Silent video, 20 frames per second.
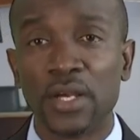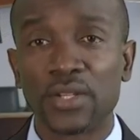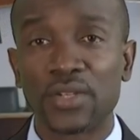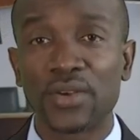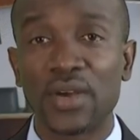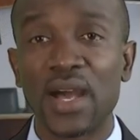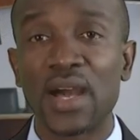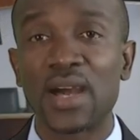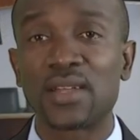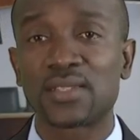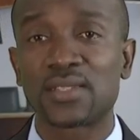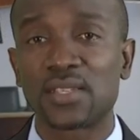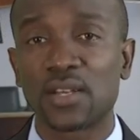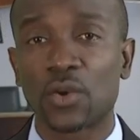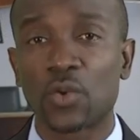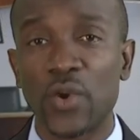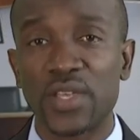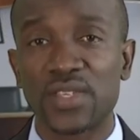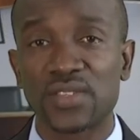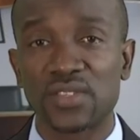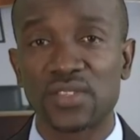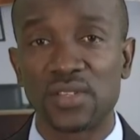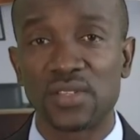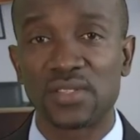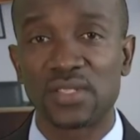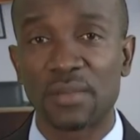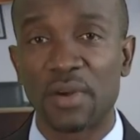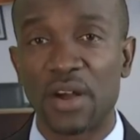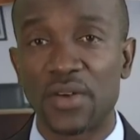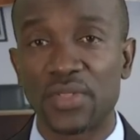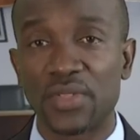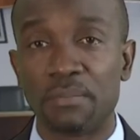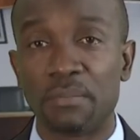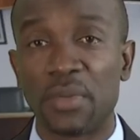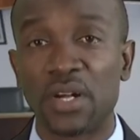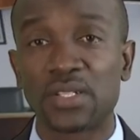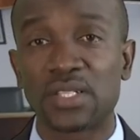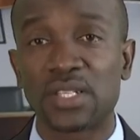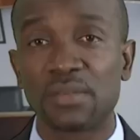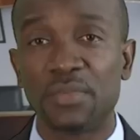to answer questions about the
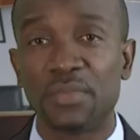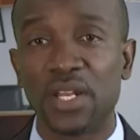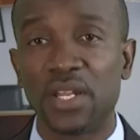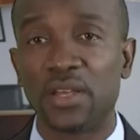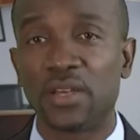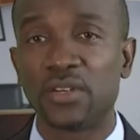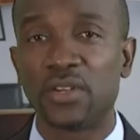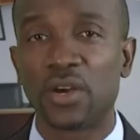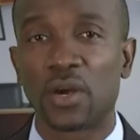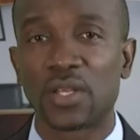multi-million